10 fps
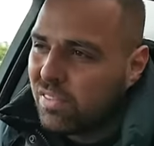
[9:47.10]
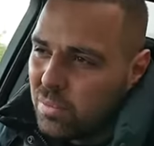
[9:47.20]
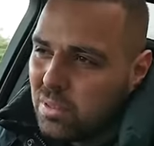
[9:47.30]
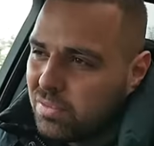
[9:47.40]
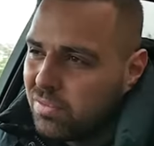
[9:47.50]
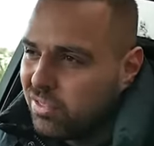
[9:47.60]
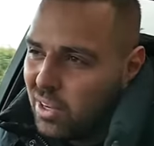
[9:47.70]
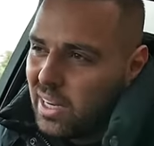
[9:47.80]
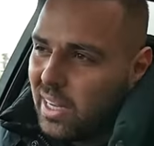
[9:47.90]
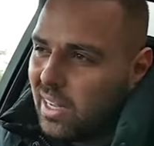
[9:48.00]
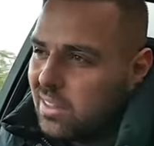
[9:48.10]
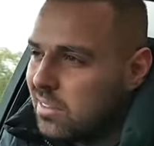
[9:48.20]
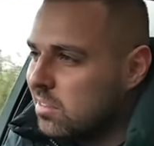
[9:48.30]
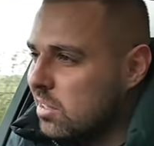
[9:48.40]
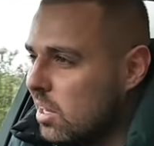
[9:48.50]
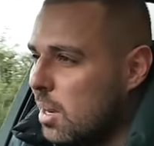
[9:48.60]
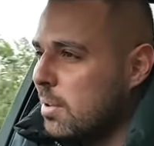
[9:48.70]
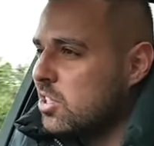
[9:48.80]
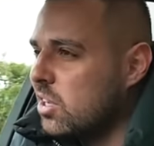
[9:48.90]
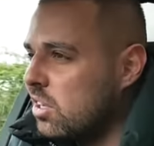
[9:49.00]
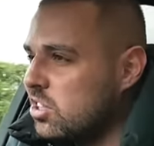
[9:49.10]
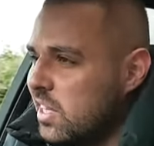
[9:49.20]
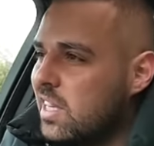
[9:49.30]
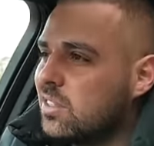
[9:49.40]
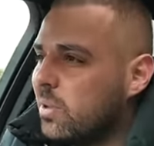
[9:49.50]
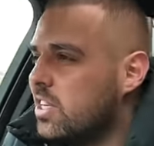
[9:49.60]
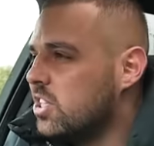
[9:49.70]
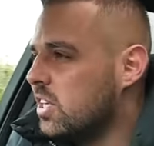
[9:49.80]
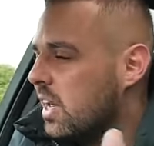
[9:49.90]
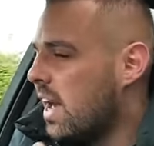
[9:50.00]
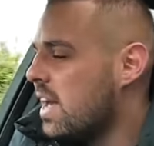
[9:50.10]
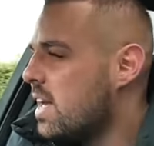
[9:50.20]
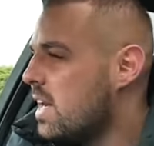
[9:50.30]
from a 3-litre turbocharged diesel engine, yeah?